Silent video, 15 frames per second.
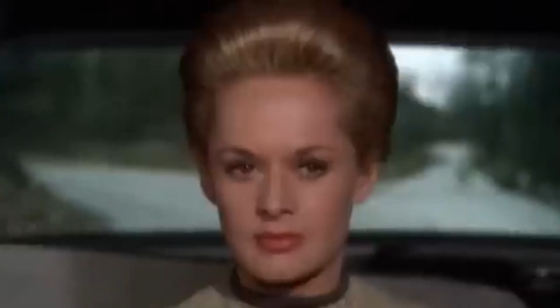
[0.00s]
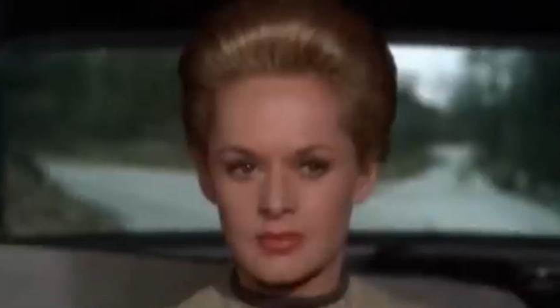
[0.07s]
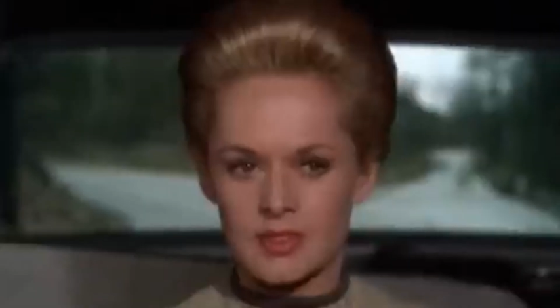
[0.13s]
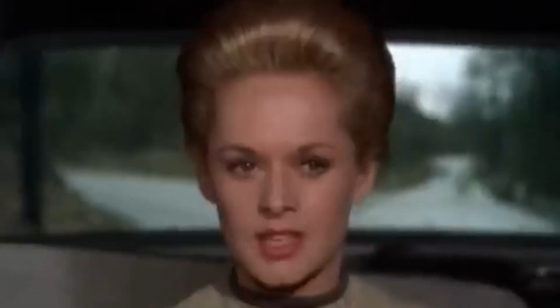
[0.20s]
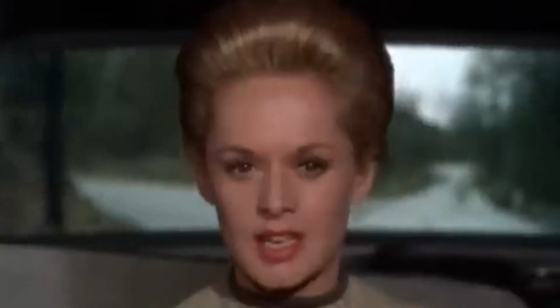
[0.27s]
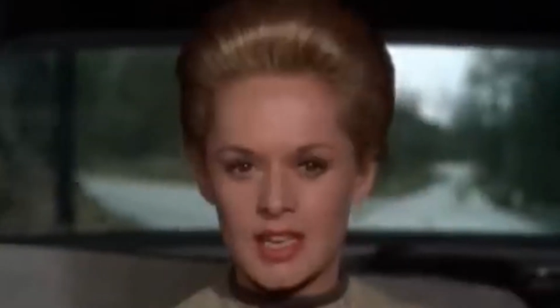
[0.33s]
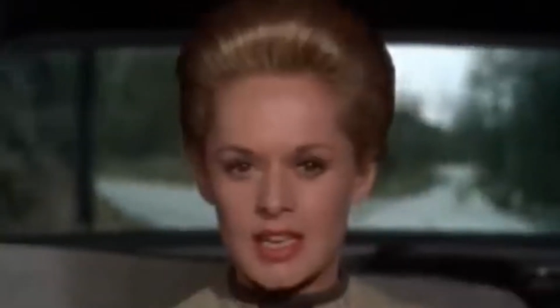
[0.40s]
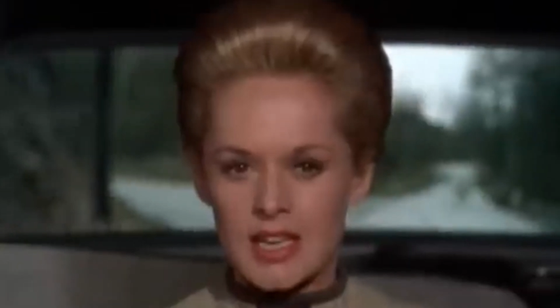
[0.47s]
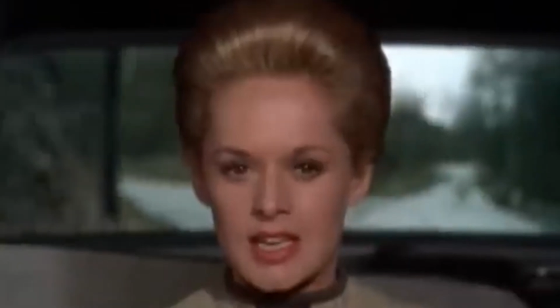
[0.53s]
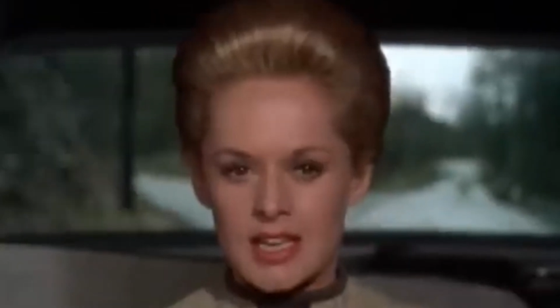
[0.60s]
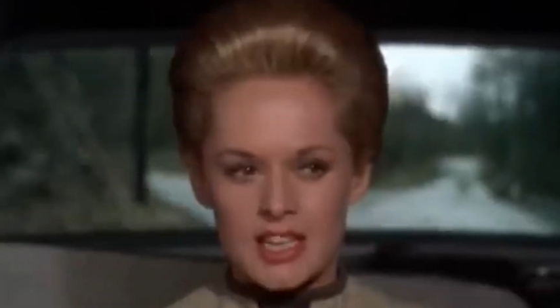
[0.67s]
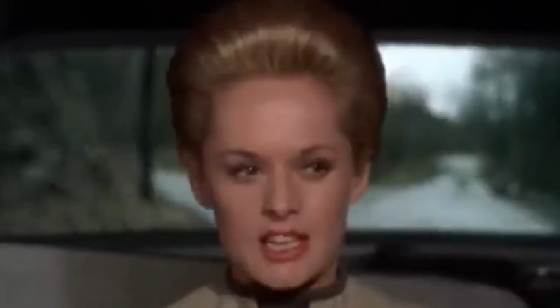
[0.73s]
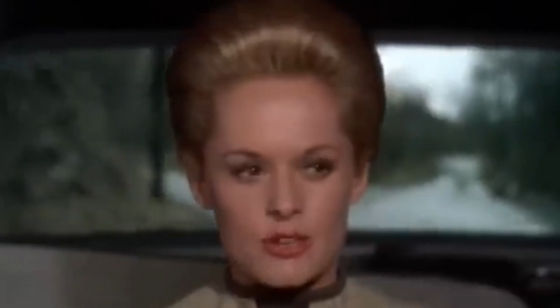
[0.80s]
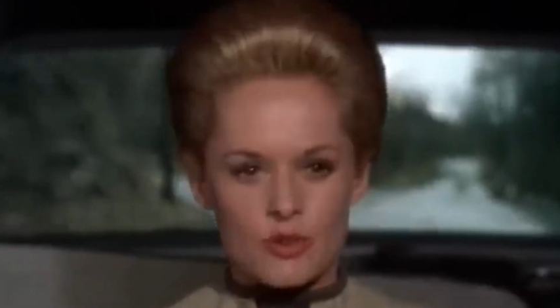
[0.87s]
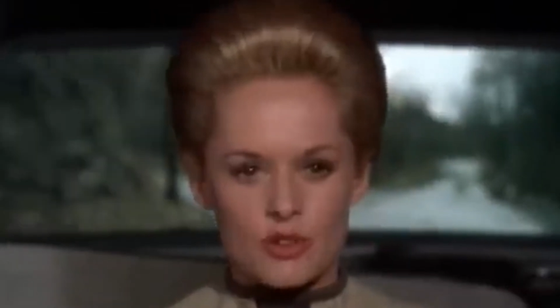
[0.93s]
fact that
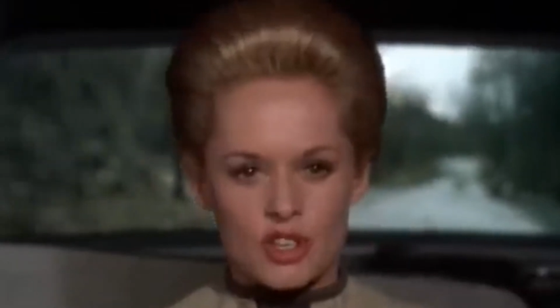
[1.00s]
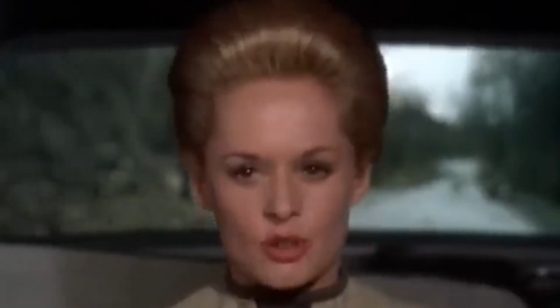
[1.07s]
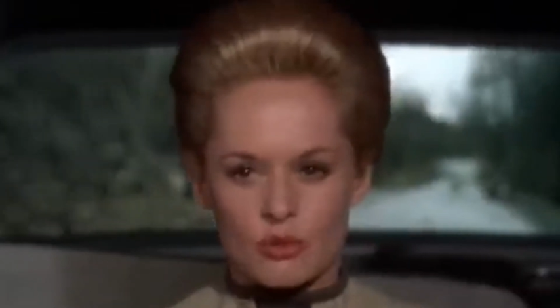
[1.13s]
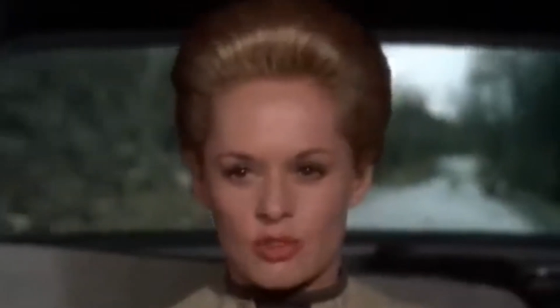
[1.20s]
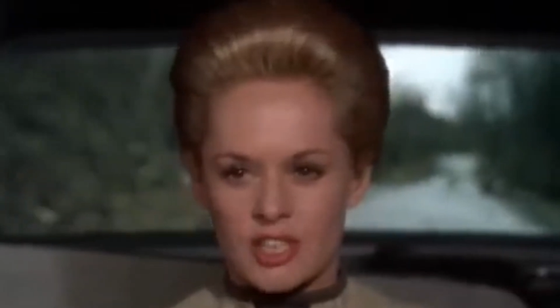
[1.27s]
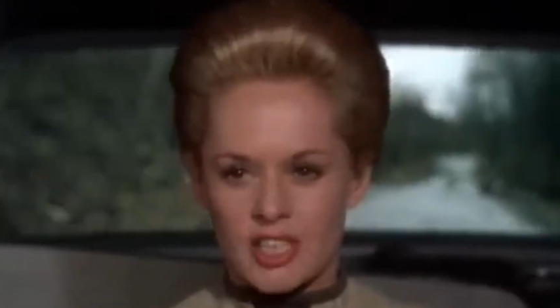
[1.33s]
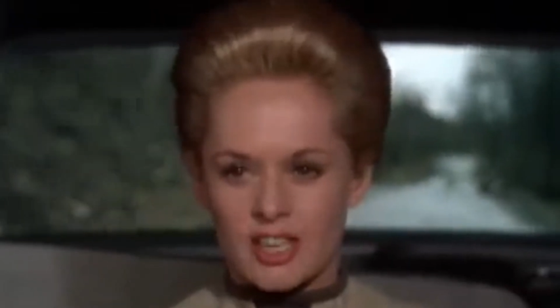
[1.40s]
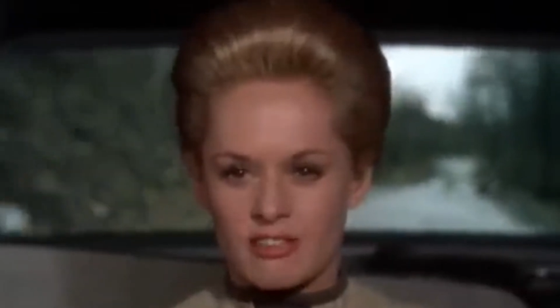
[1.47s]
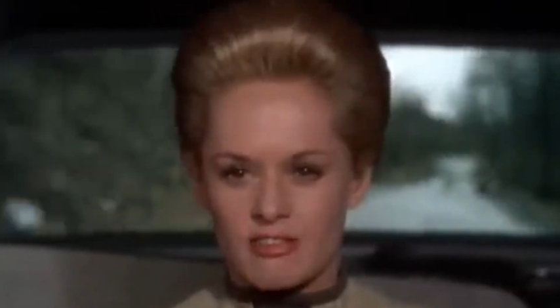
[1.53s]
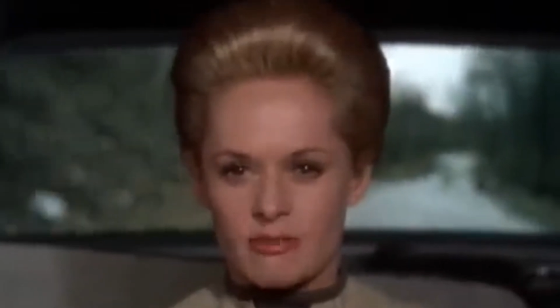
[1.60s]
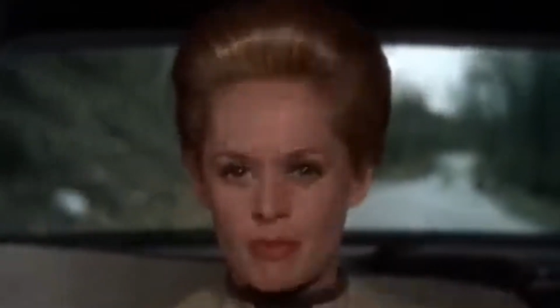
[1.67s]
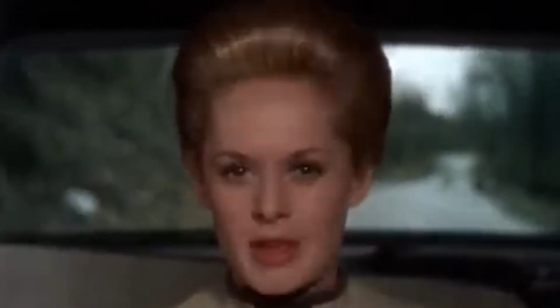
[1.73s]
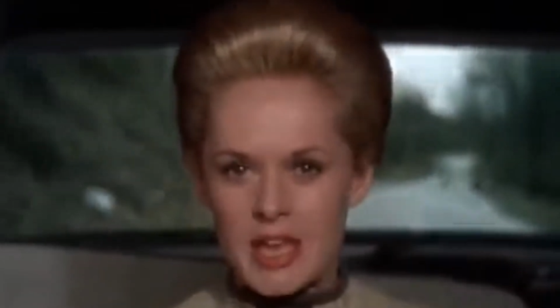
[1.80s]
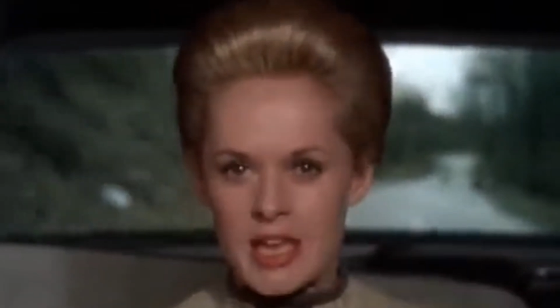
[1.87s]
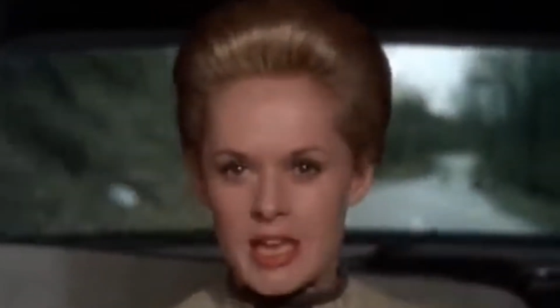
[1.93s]
Craig, who is
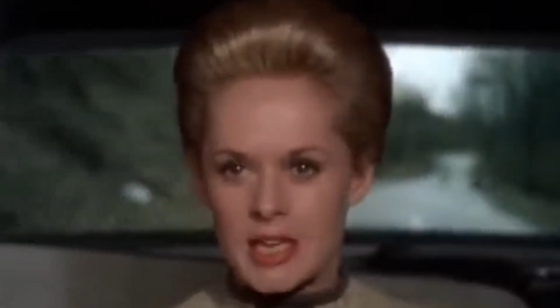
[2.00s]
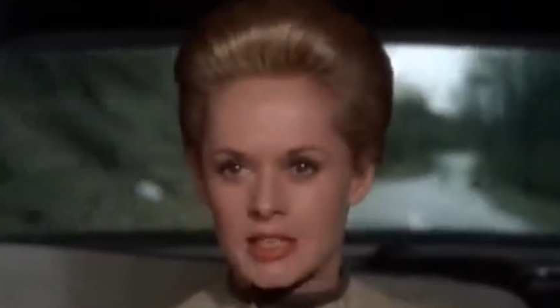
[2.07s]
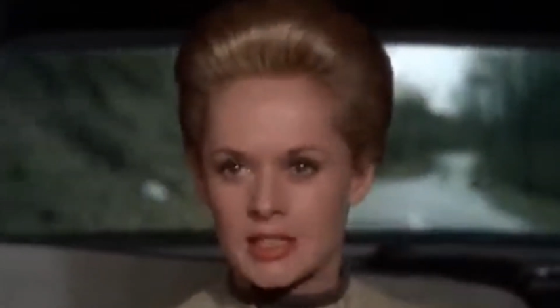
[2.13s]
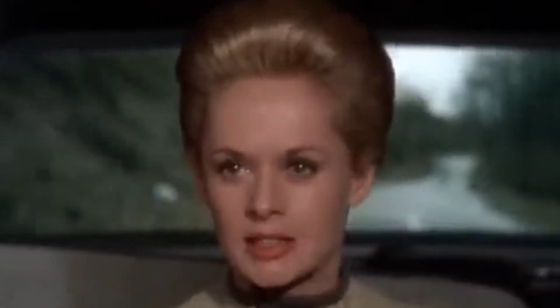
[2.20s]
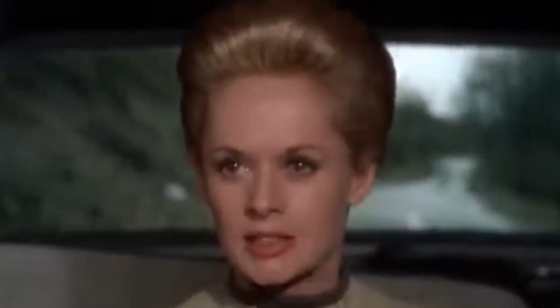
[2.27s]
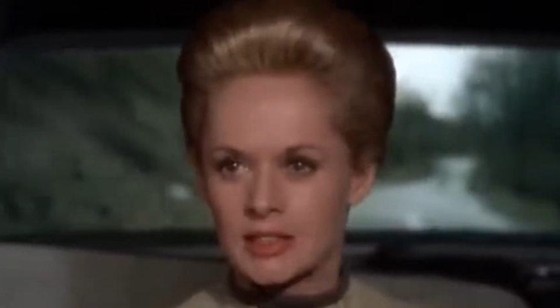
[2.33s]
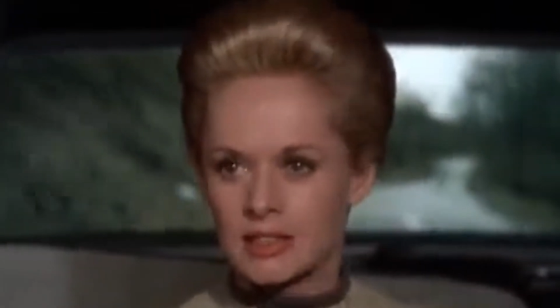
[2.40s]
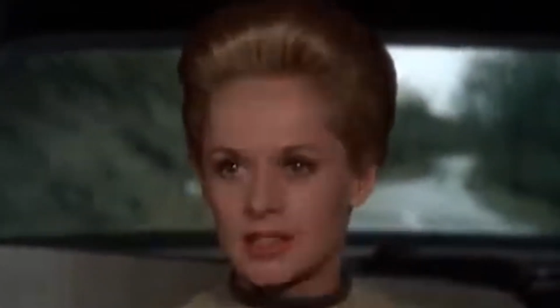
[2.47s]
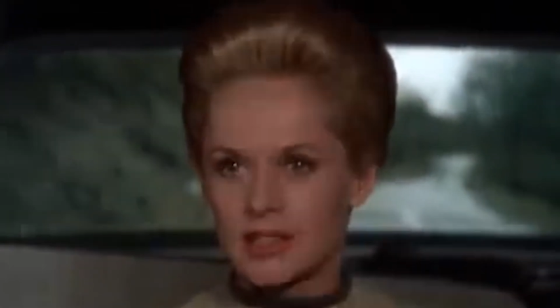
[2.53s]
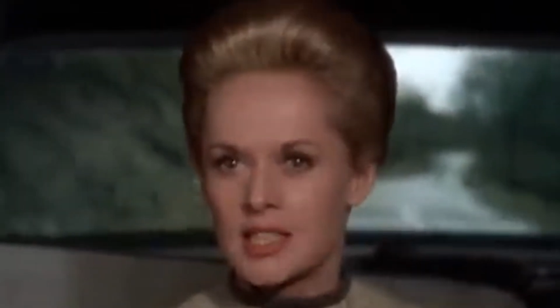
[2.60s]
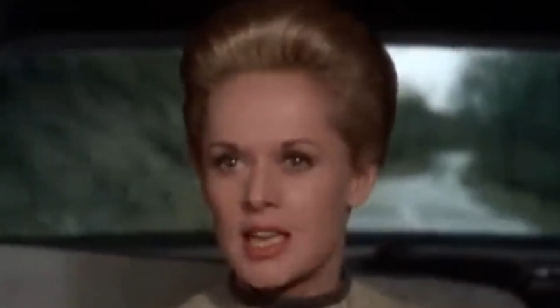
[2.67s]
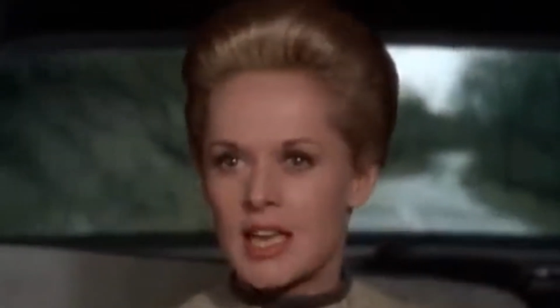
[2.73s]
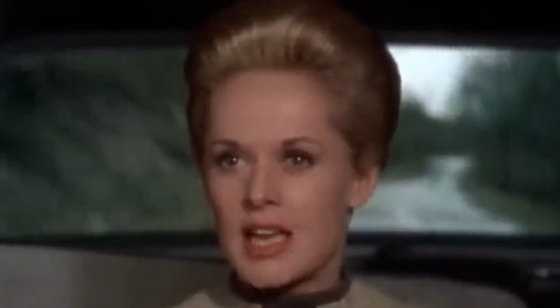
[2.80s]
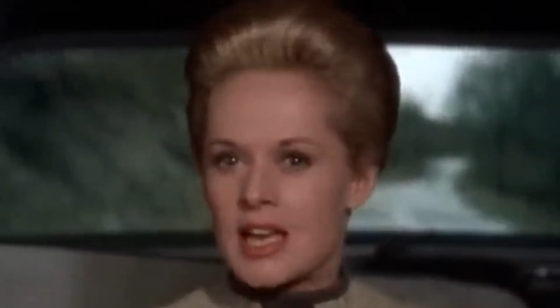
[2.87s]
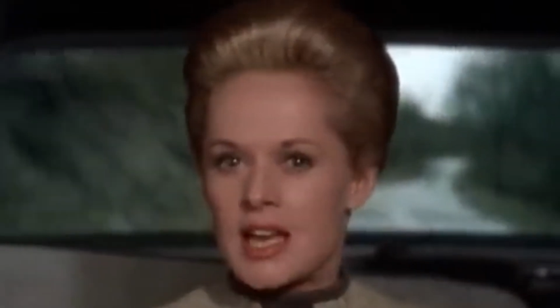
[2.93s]
fantastic in
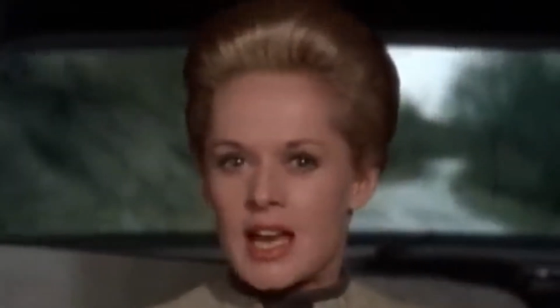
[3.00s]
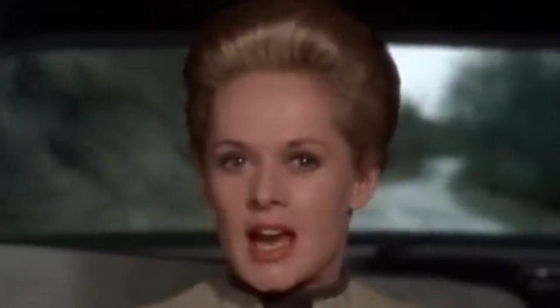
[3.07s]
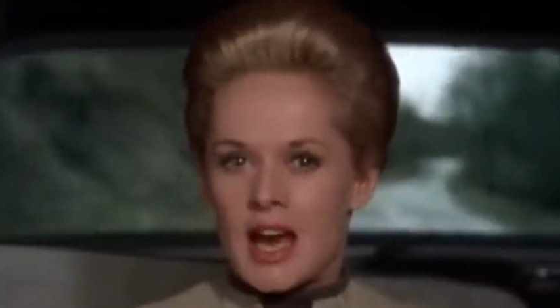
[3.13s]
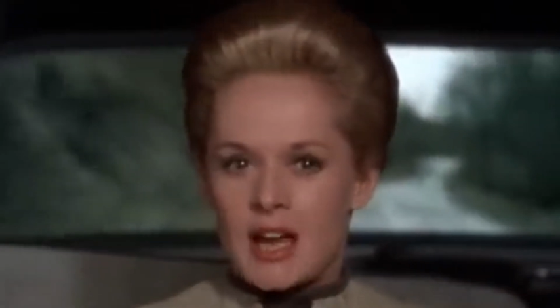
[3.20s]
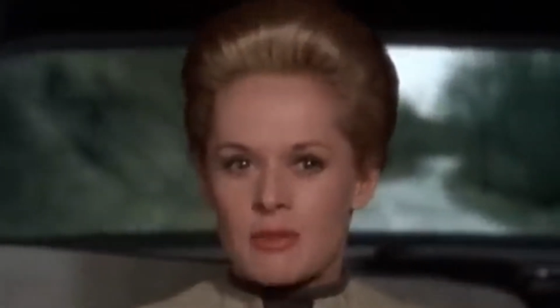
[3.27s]
the part,